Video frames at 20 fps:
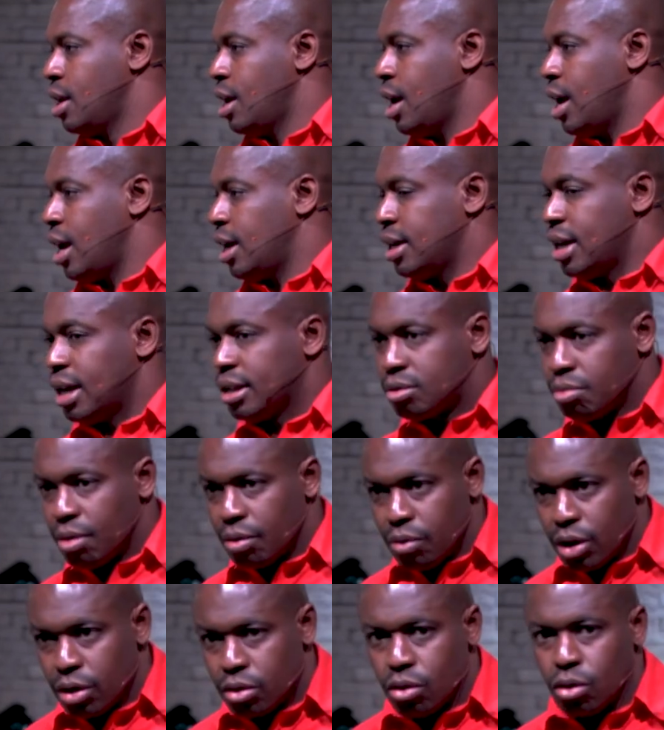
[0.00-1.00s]
And that's what
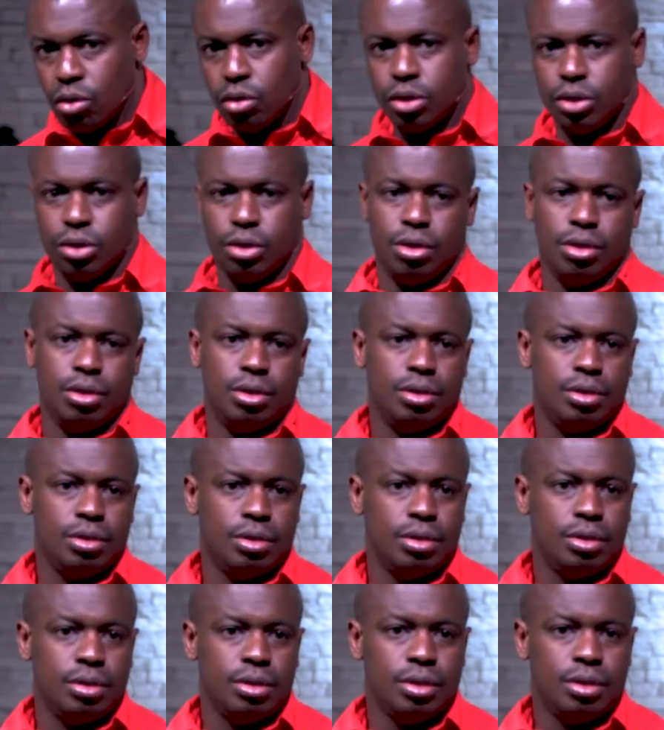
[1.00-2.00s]
we're called to
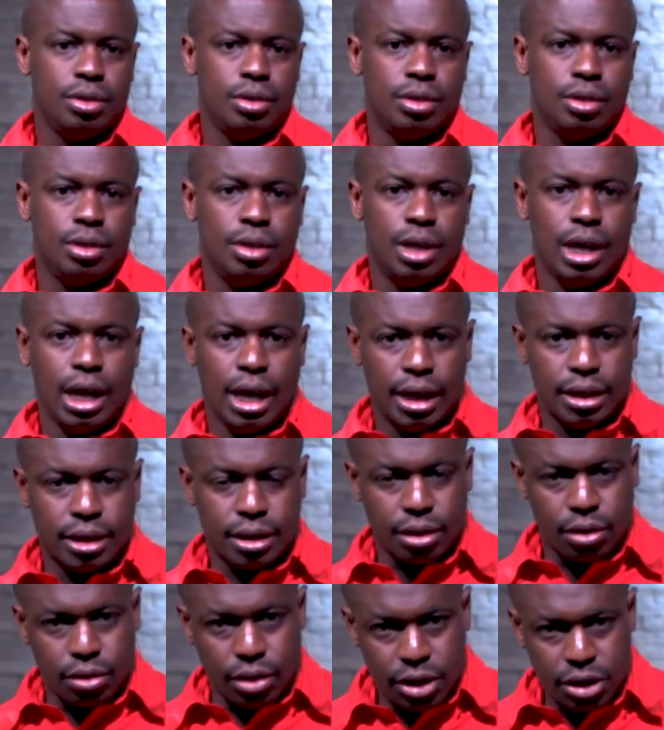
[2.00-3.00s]
as
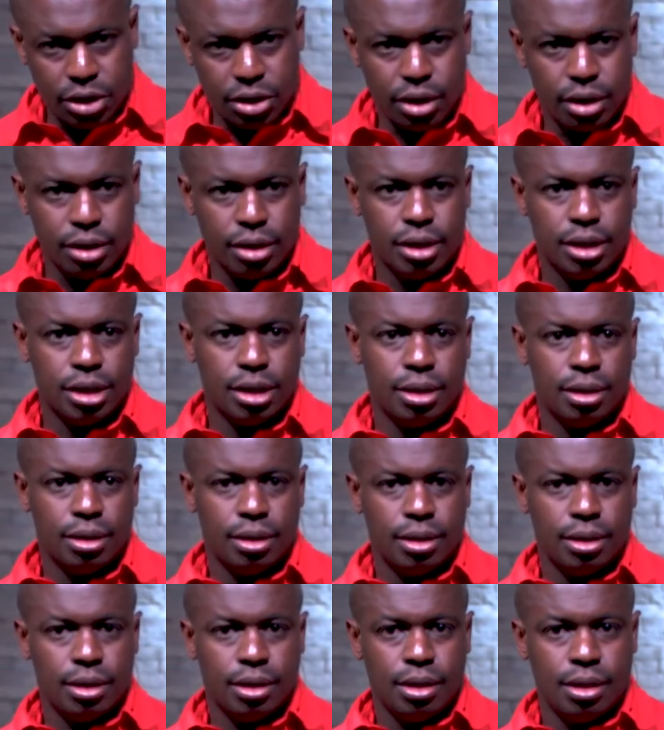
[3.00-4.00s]
Christians,
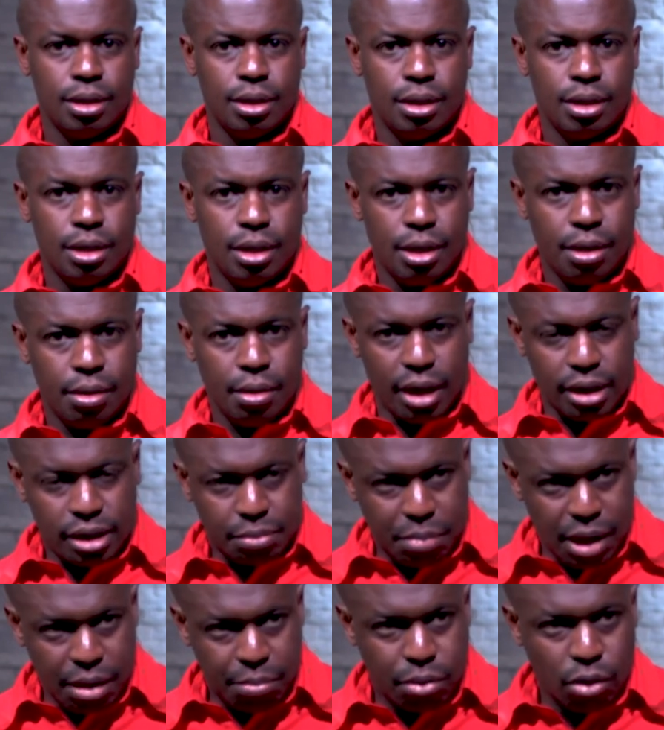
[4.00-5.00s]
as
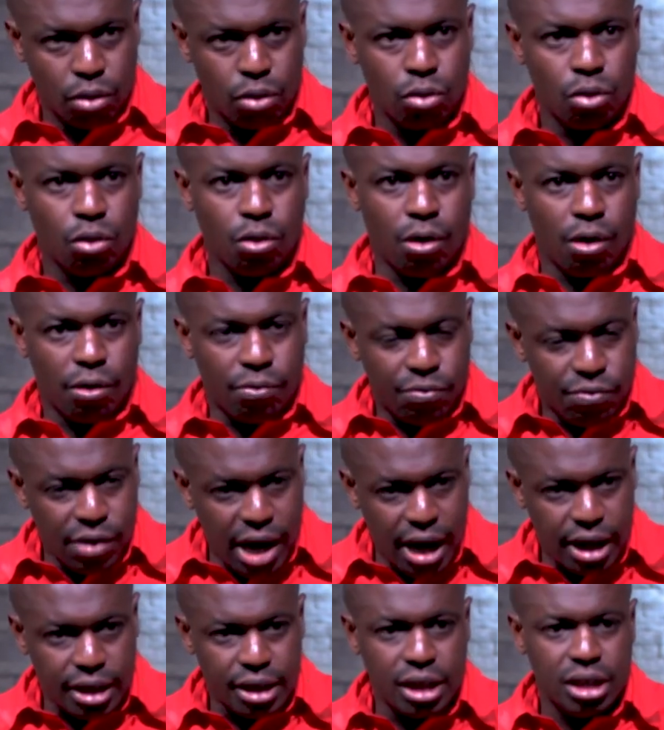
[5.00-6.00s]
people who are
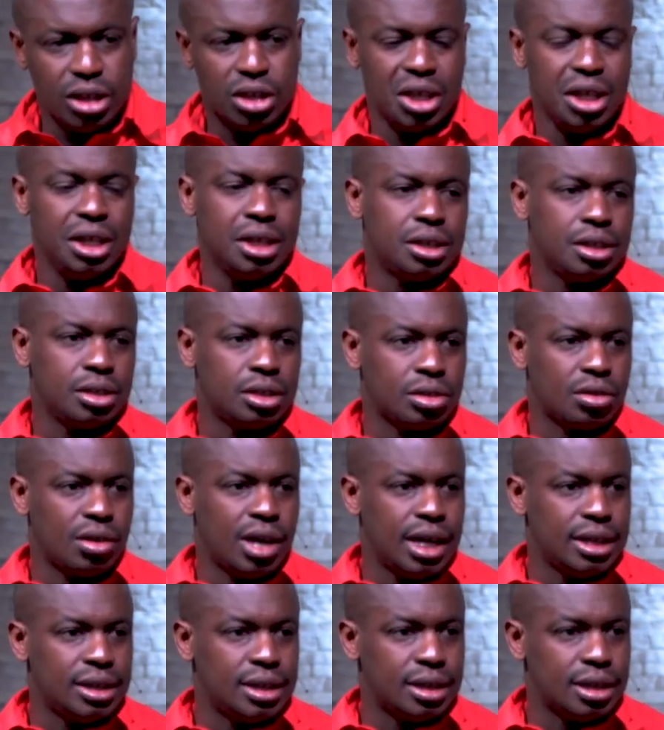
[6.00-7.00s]
found in Jesus
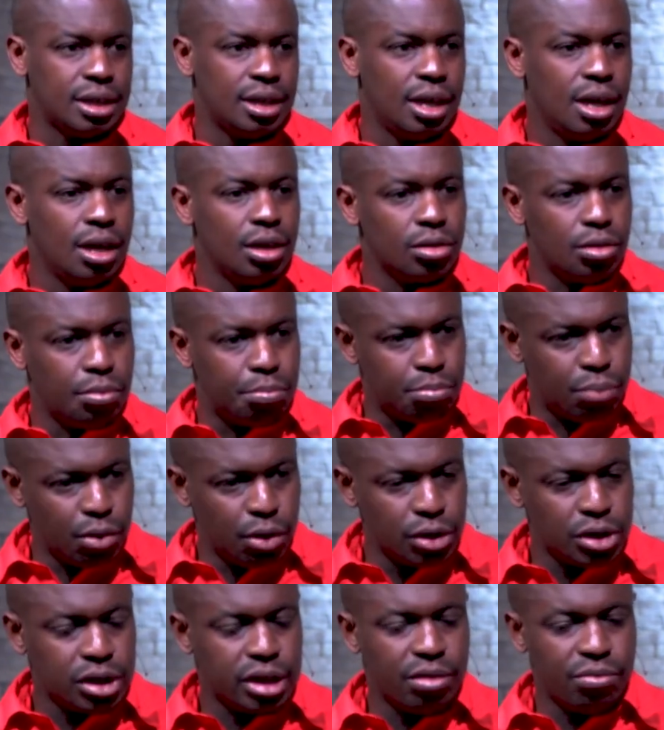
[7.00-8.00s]
Christ, to
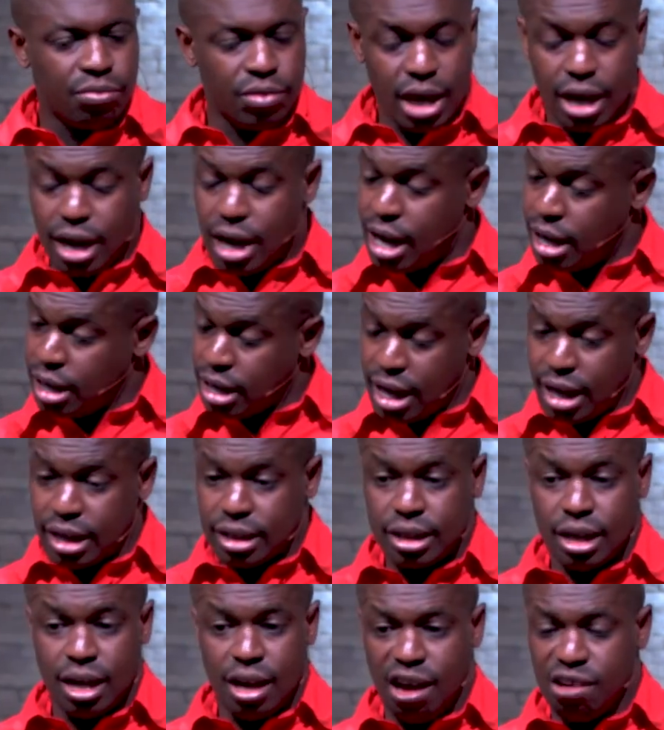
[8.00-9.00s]
persevere. And
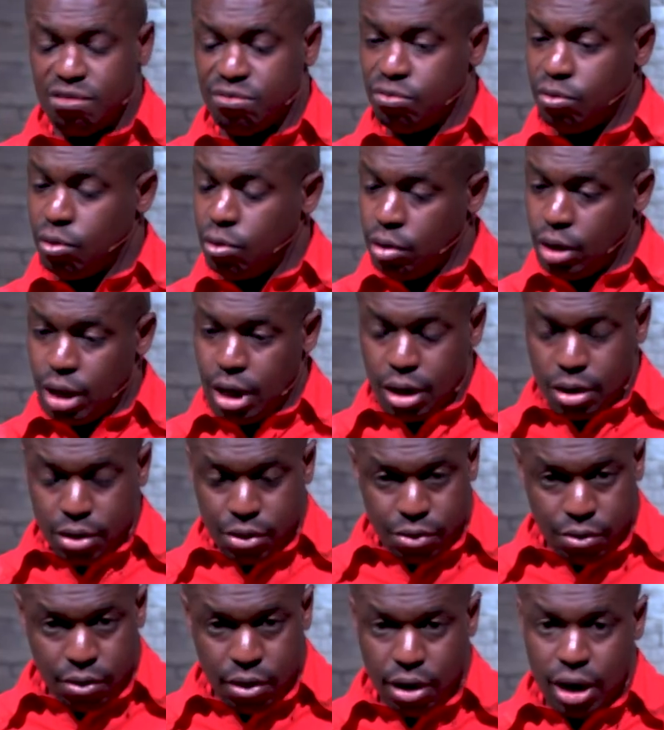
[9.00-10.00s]
yes, life will
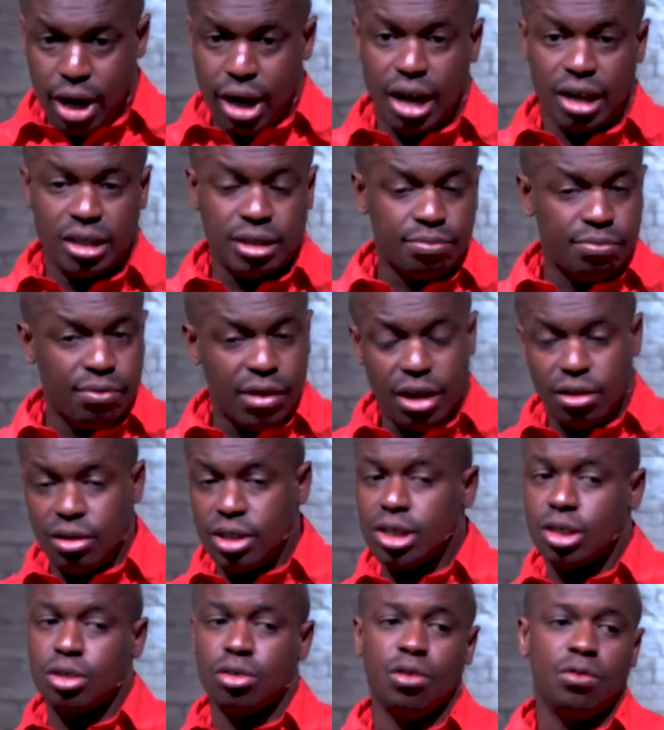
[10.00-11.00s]
throw at us
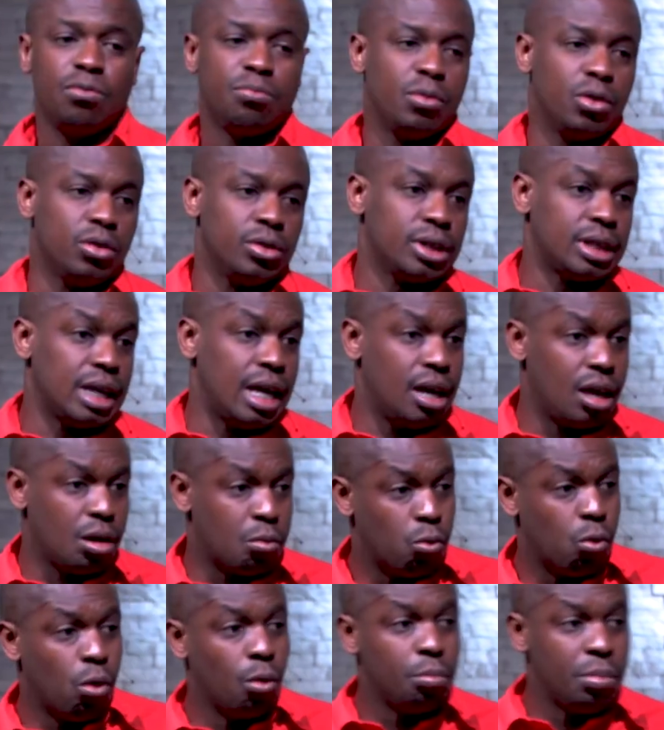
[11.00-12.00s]
various curveballs, and it
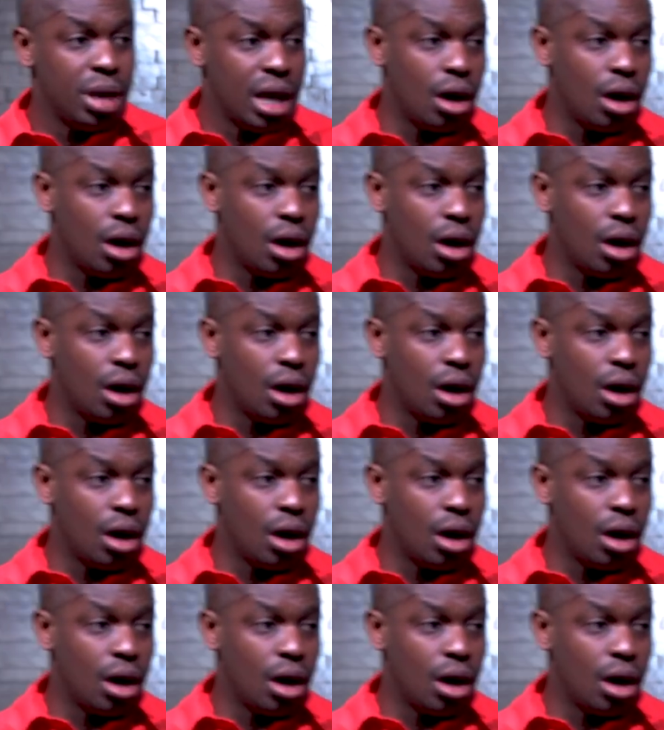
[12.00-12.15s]
will be